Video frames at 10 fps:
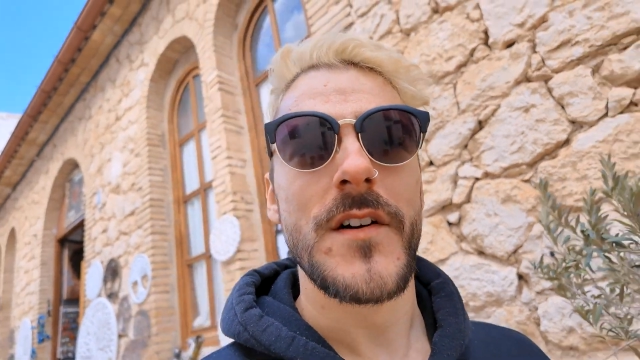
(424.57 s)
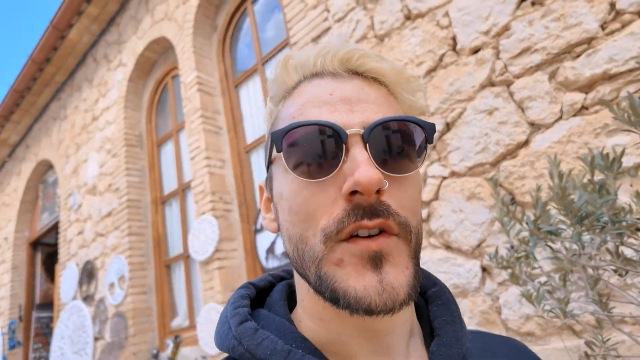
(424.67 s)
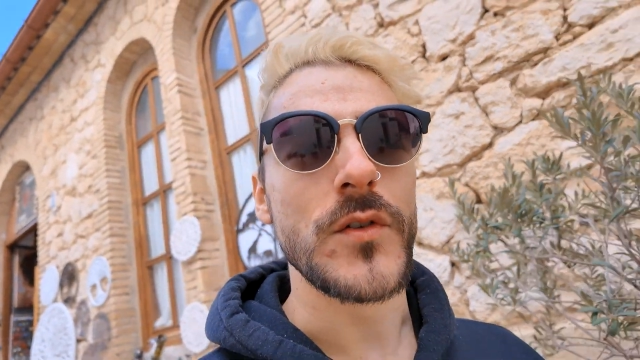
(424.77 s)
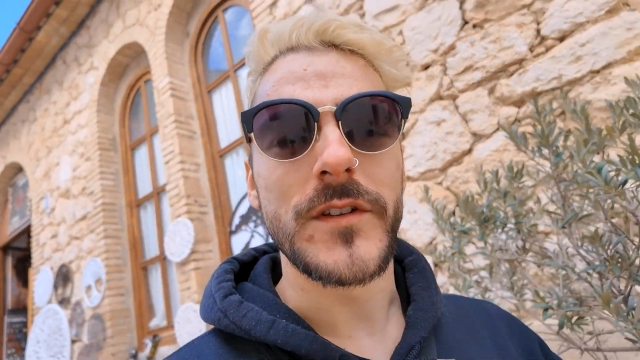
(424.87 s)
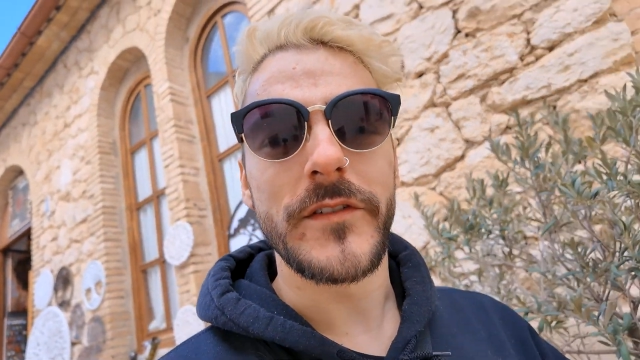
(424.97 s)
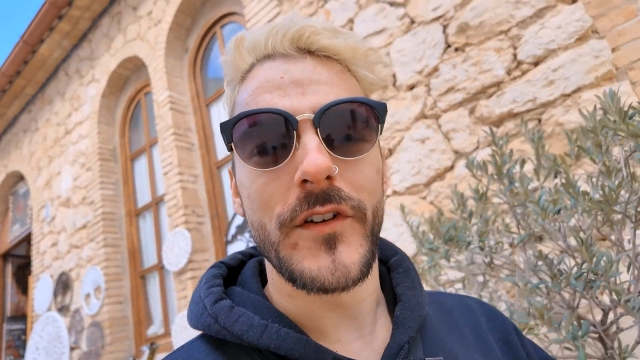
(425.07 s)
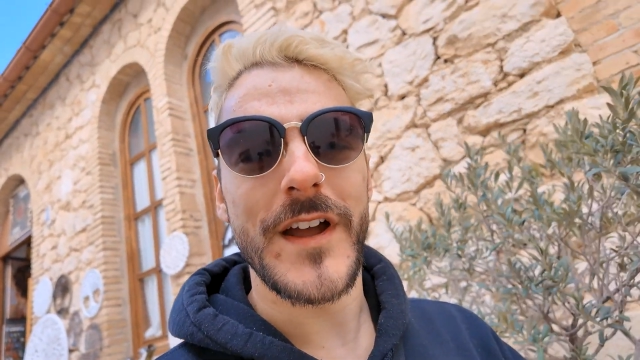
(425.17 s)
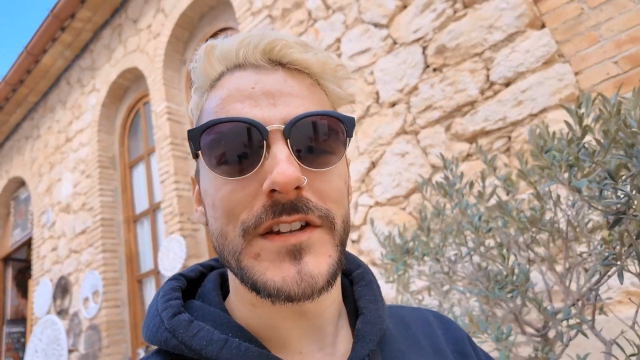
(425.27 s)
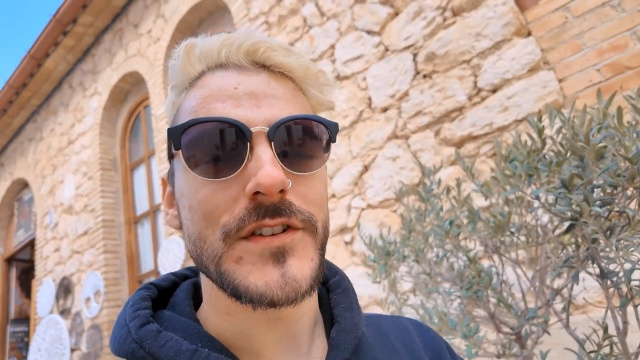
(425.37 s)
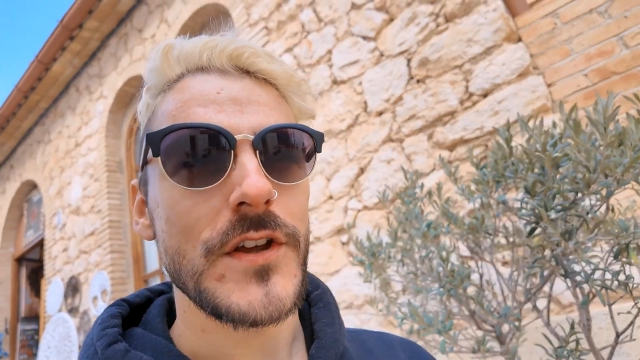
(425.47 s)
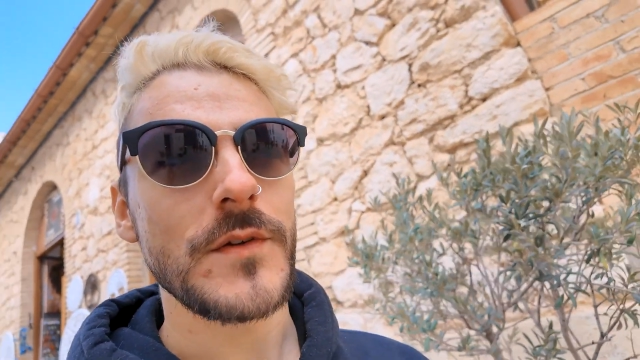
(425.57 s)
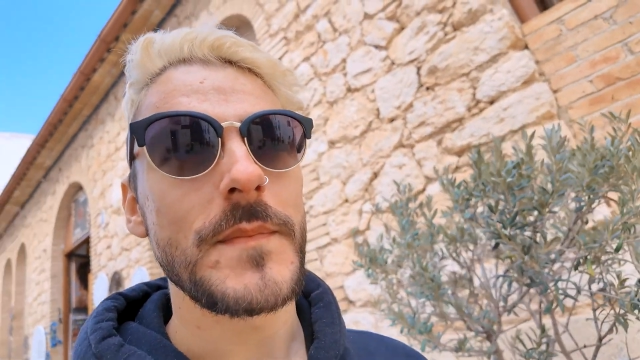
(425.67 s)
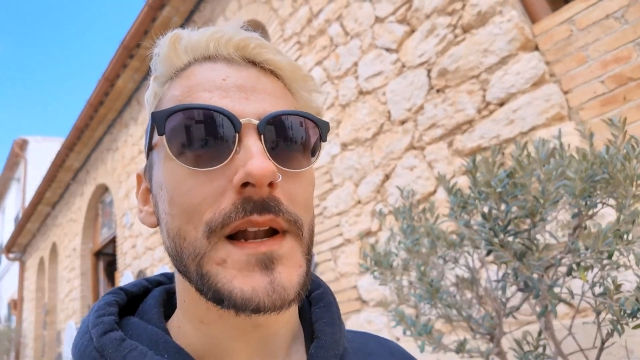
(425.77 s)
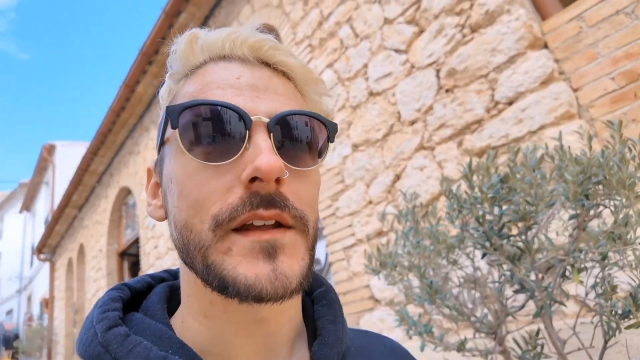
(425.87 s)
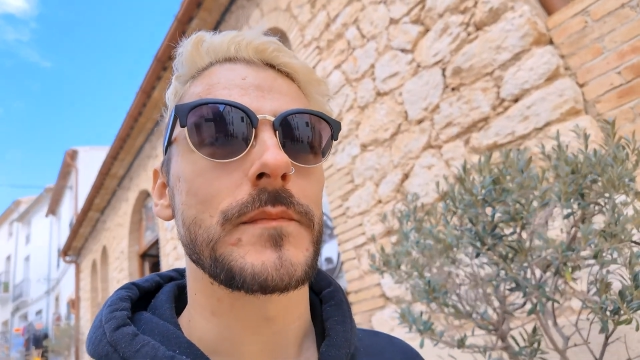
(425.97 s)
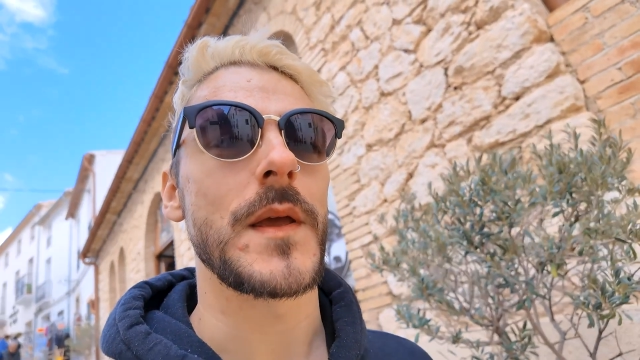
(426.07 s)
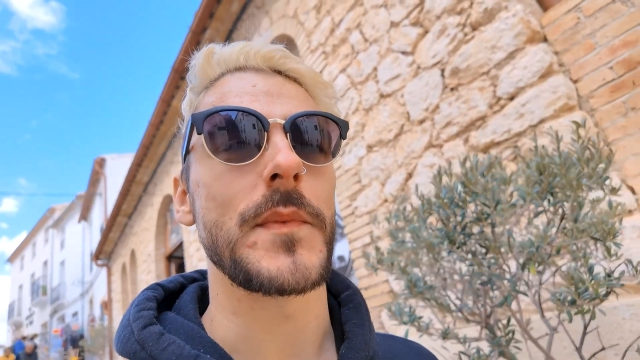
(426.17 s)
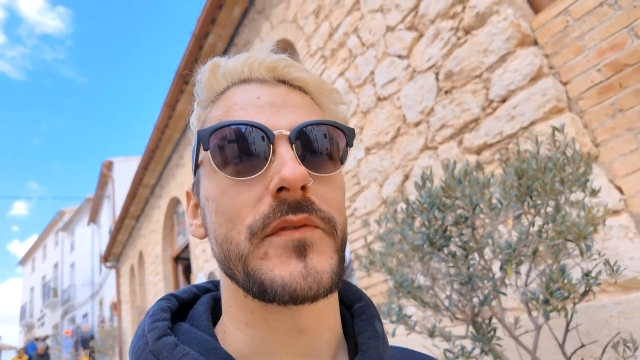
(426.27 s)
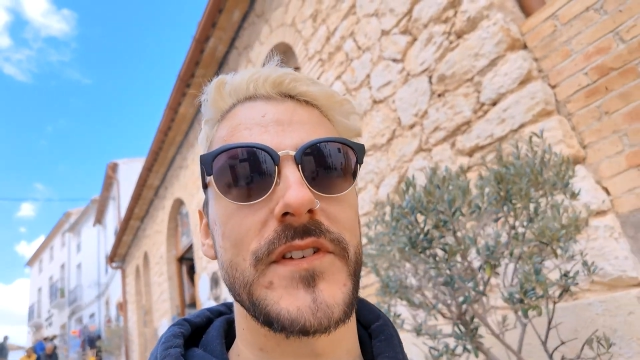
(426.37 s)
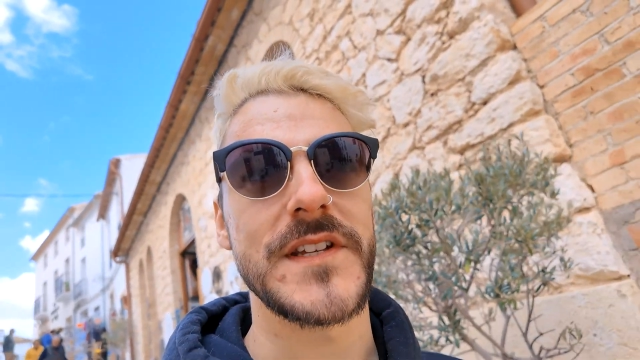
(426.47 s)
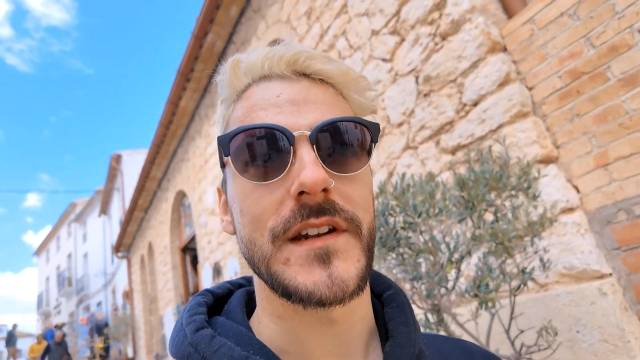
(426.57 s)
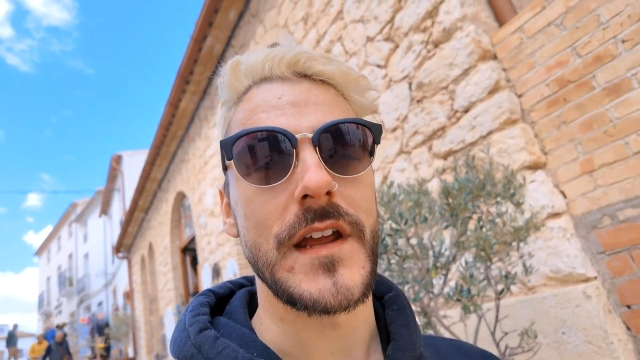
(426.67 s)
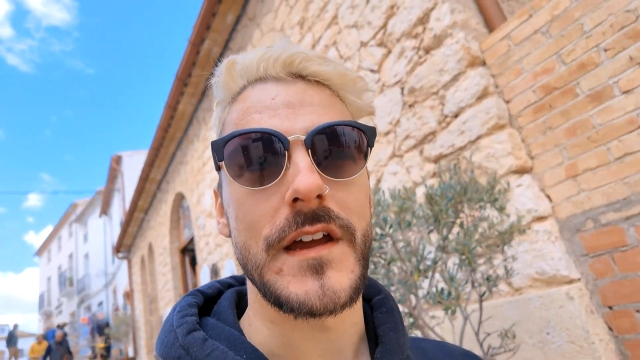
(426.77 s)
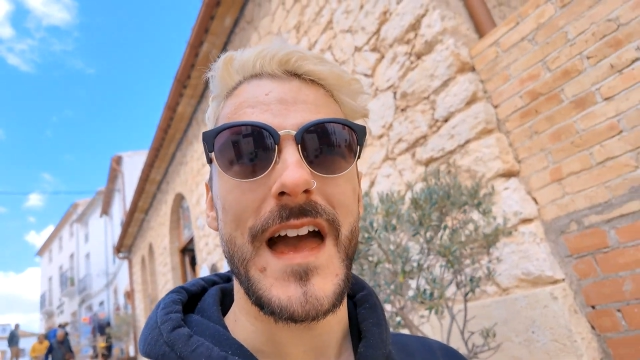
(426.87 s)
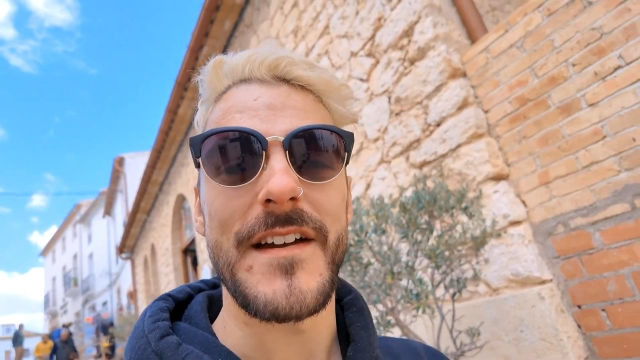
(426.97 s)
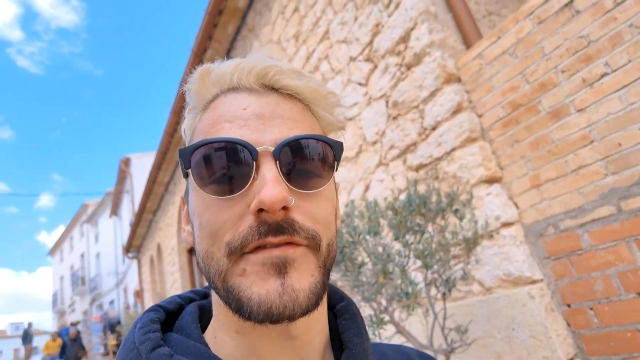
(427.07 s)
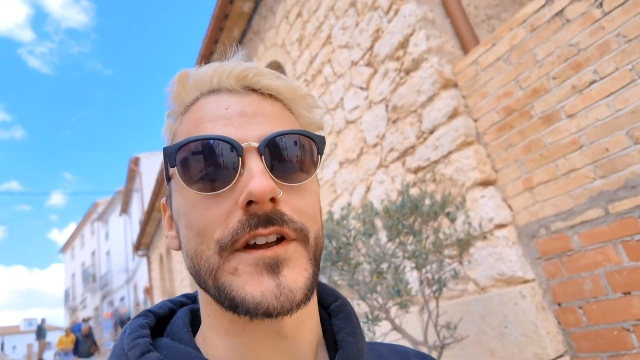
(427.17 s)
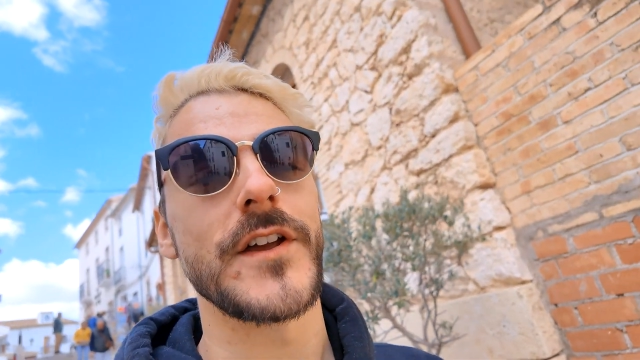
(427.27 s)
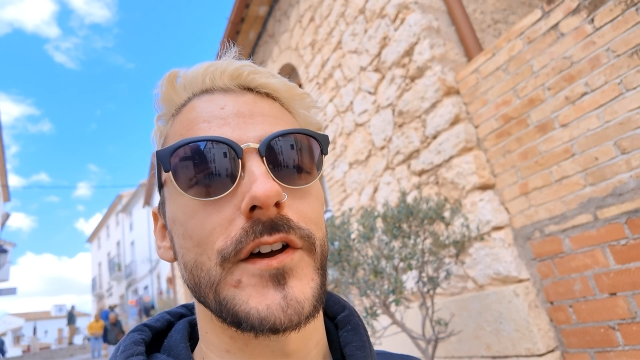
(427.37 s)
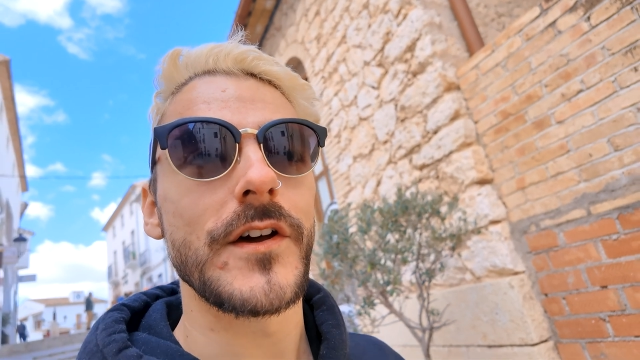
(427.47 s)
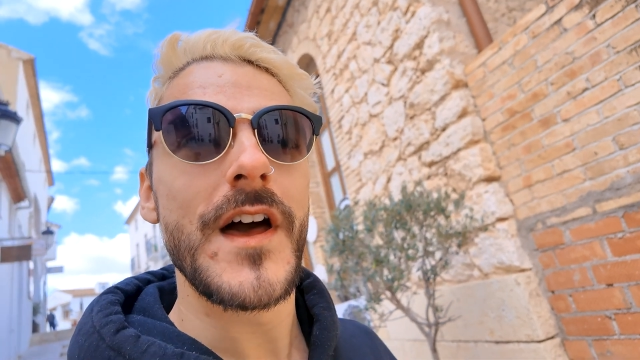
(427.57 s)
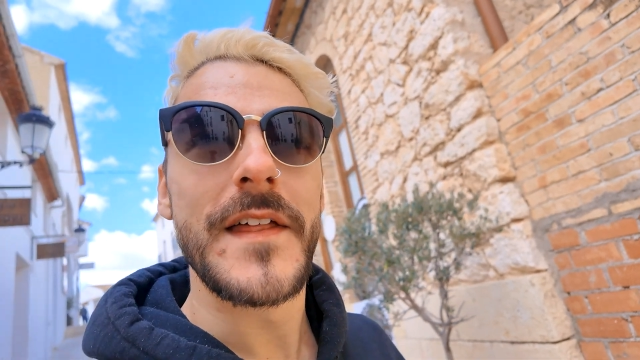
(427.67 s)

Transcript: Of course, if you're getting 2 million people visiting here every year,